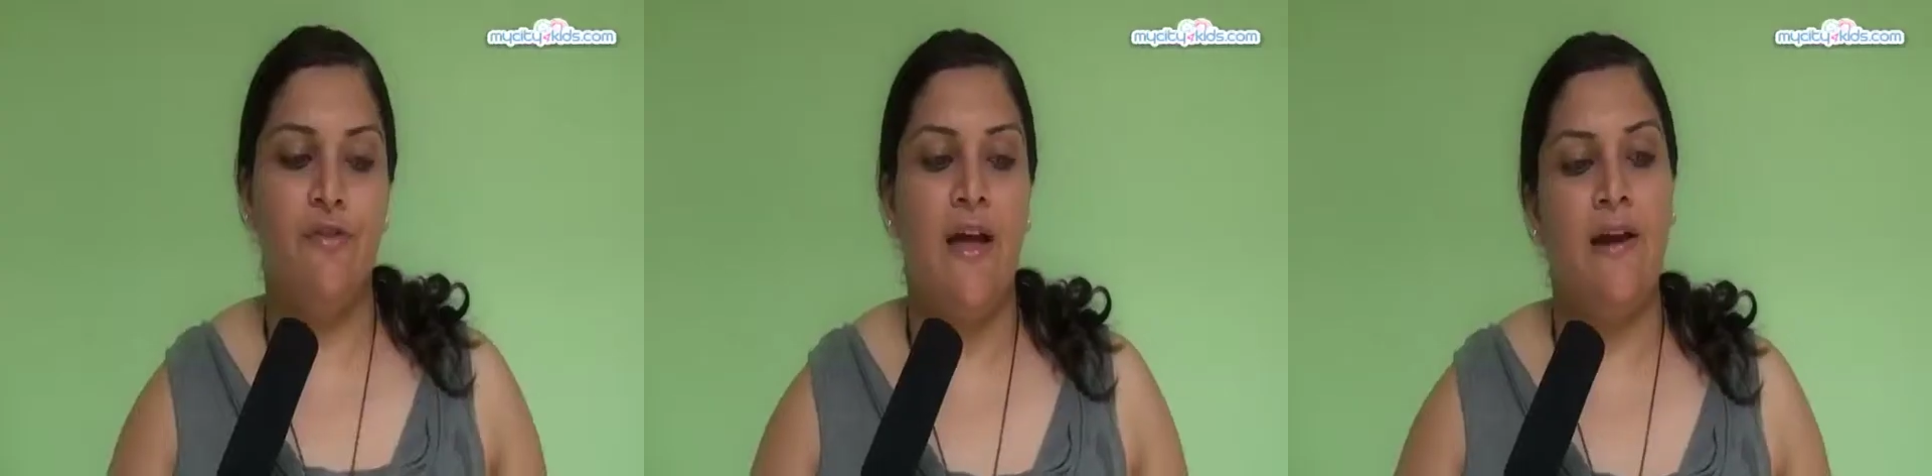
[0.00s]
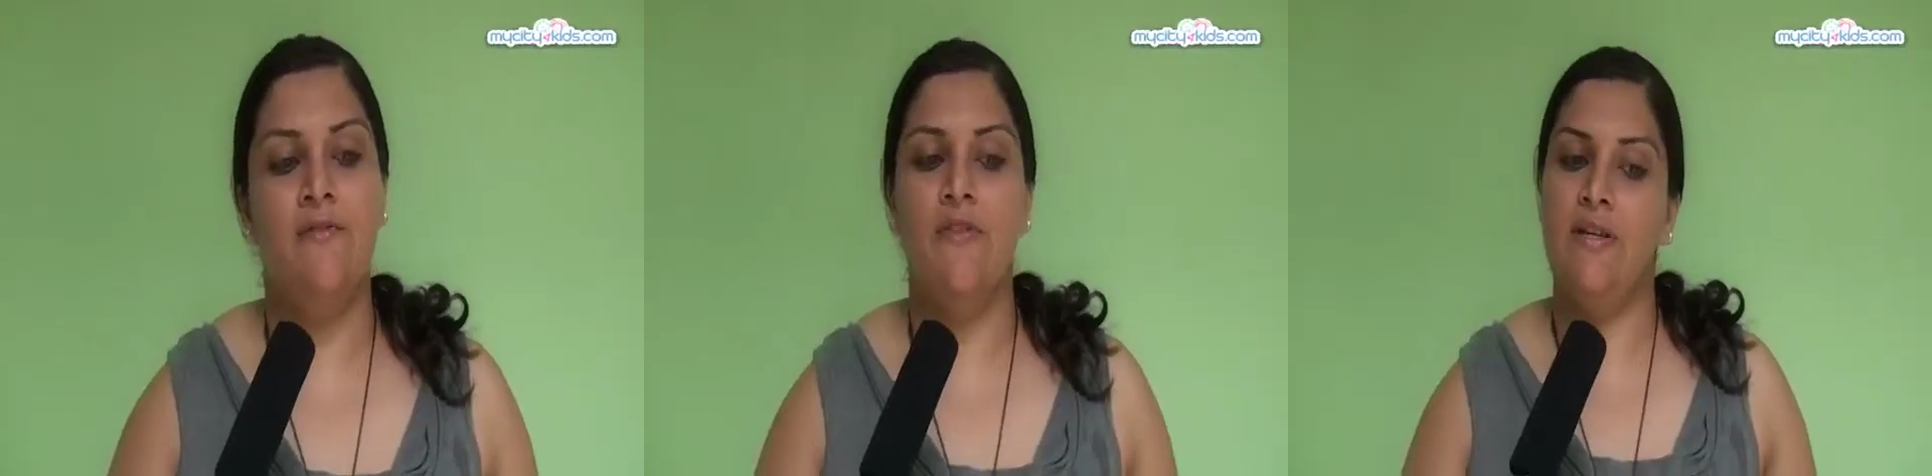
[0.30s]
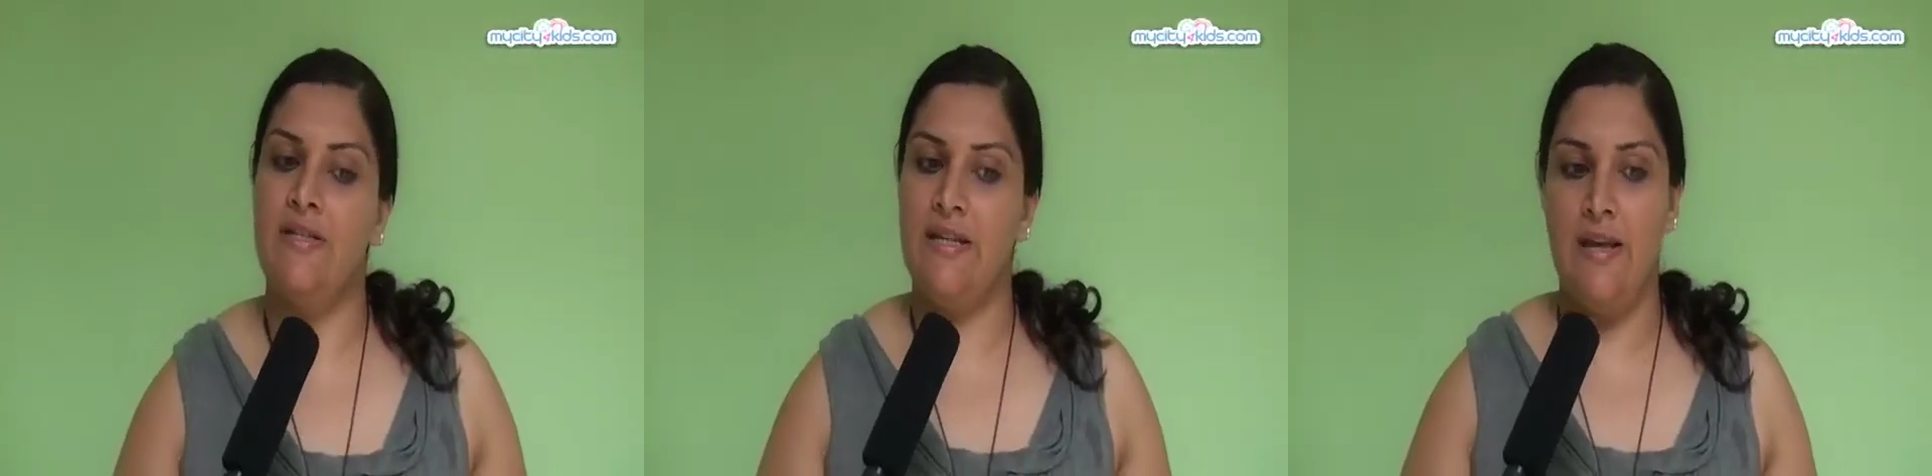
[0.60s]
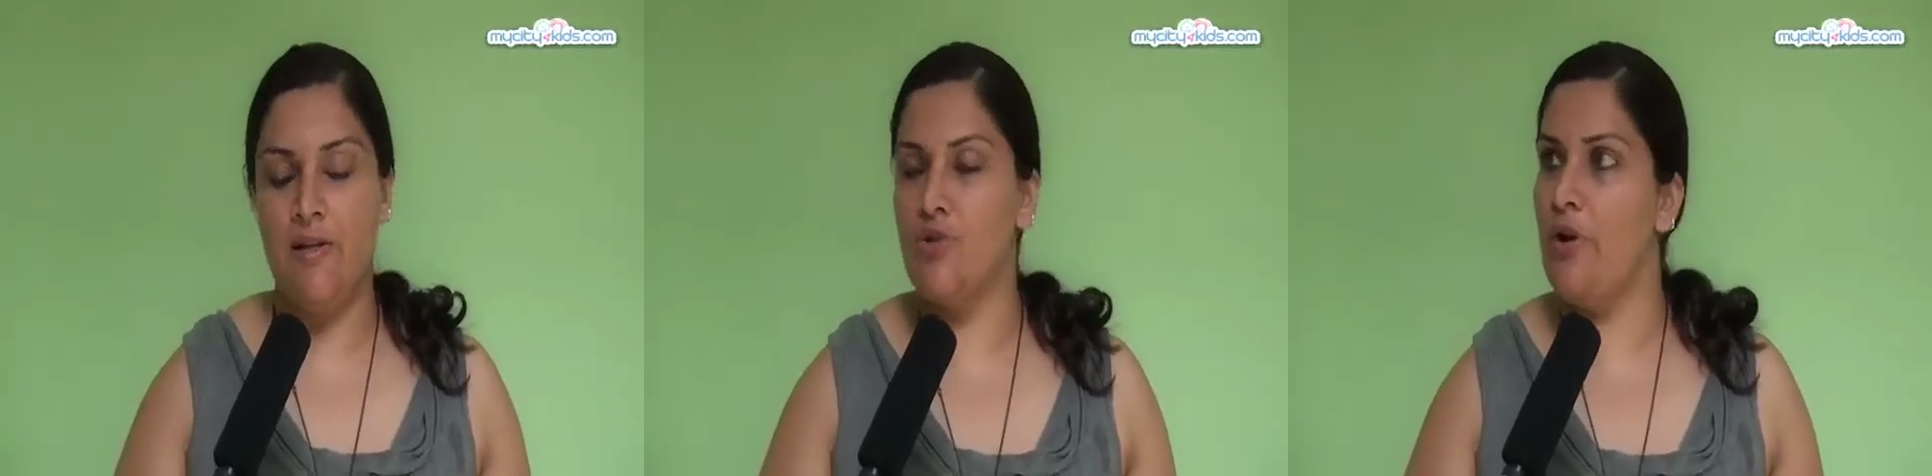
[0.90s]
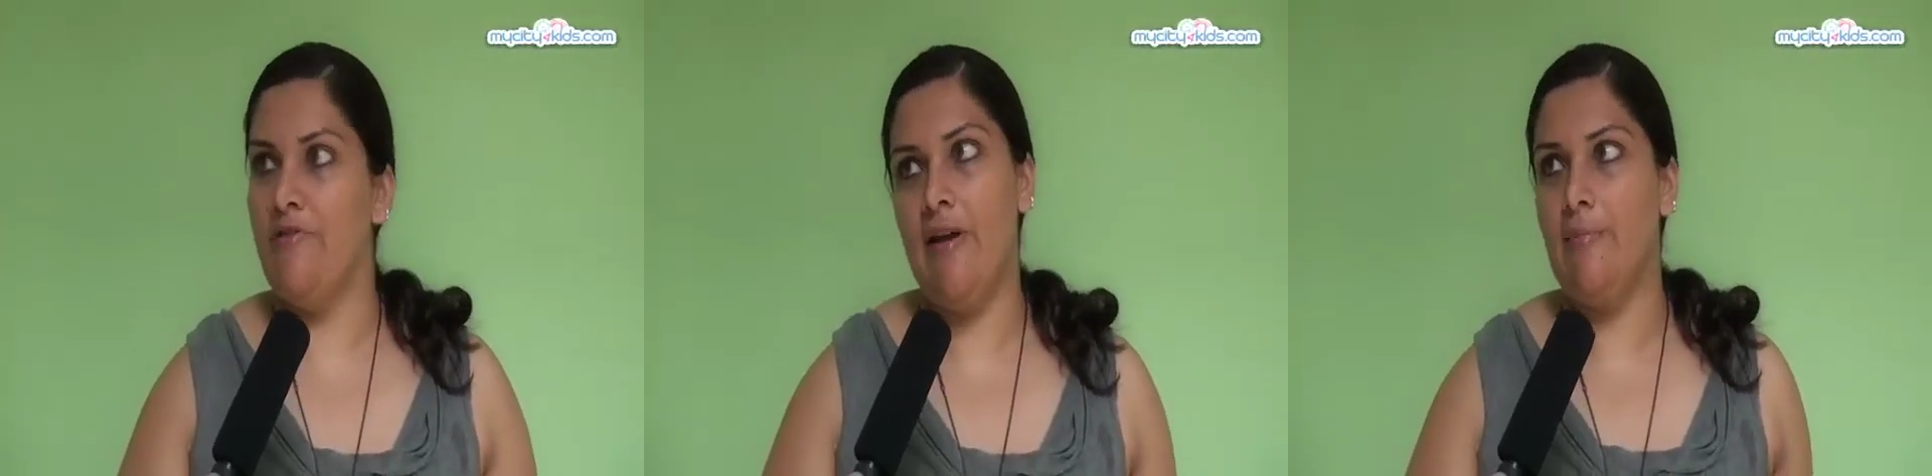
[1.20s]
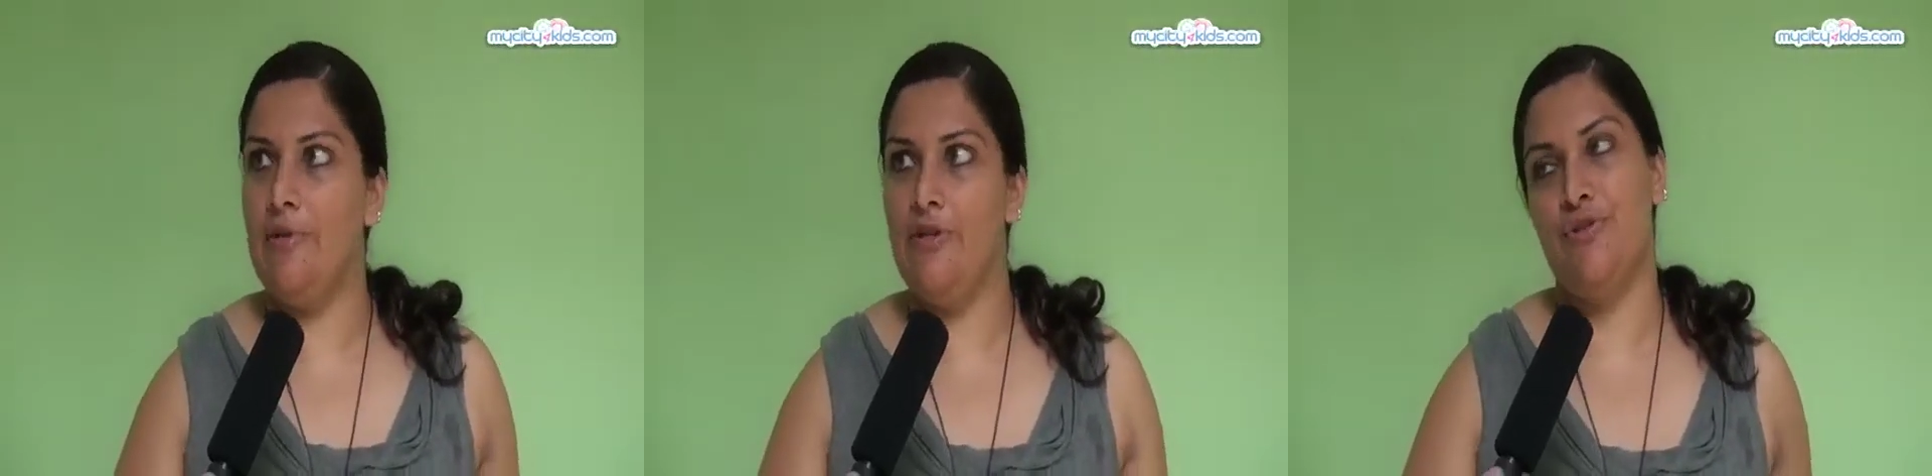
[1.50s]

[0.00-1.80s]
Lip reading: for that, we stay in a joint family.